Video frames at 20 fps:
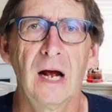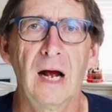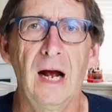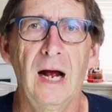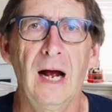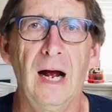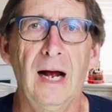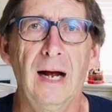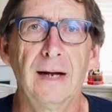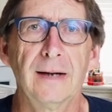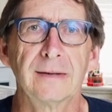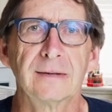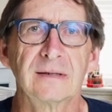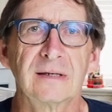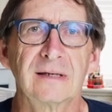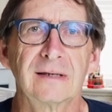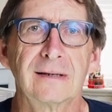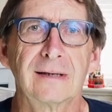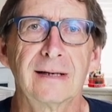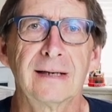Uh,
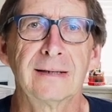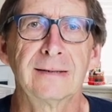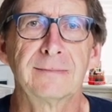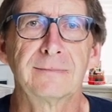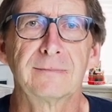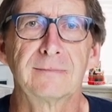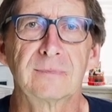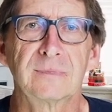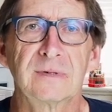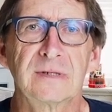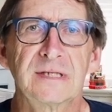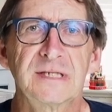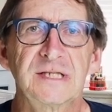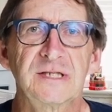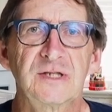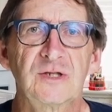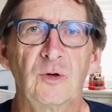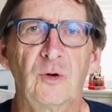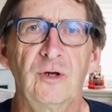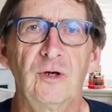and this
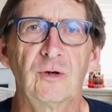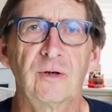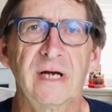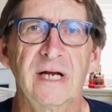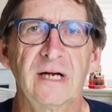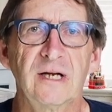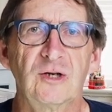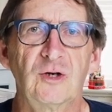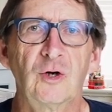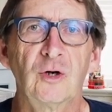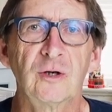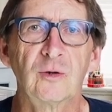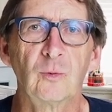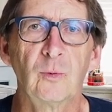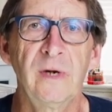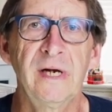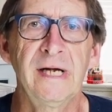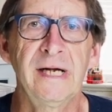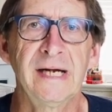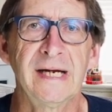is so you'll get a good
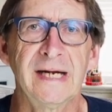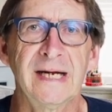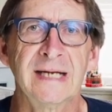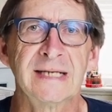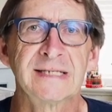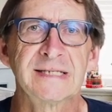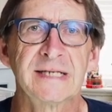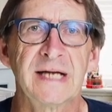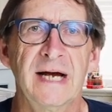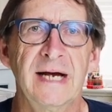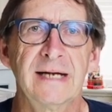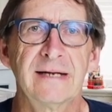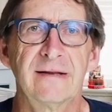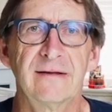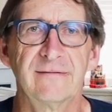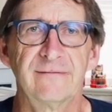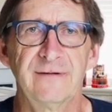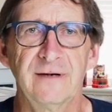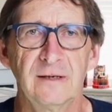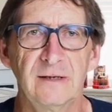reading inside
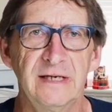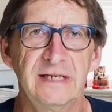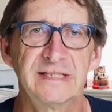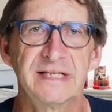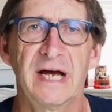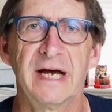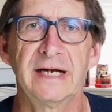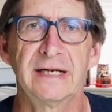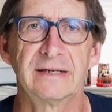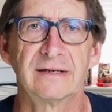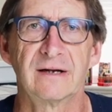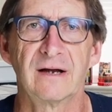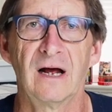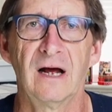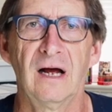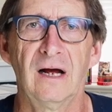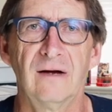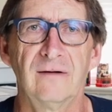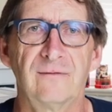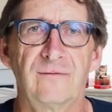the fairly tight
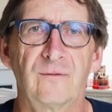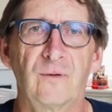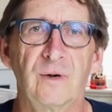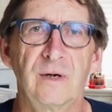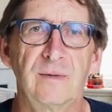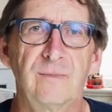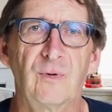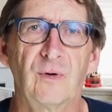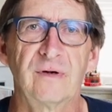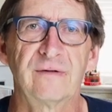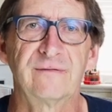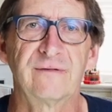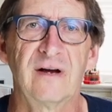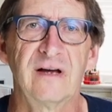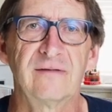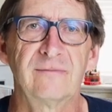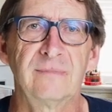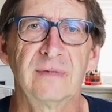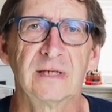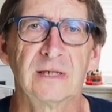40.5
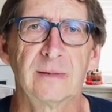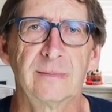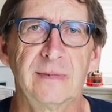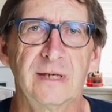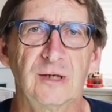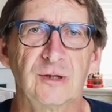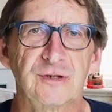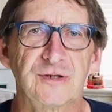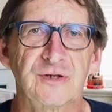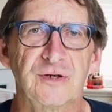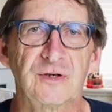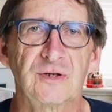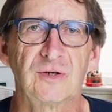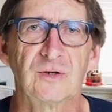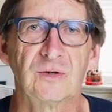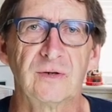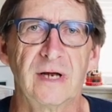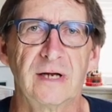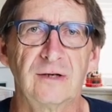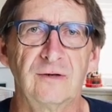uh, millimeter
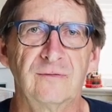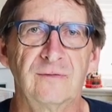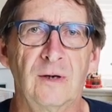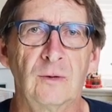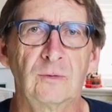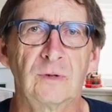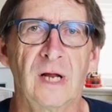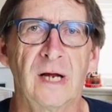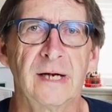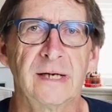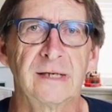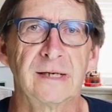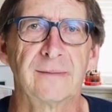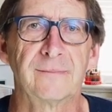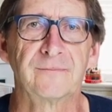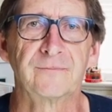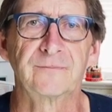circle that you've outlined.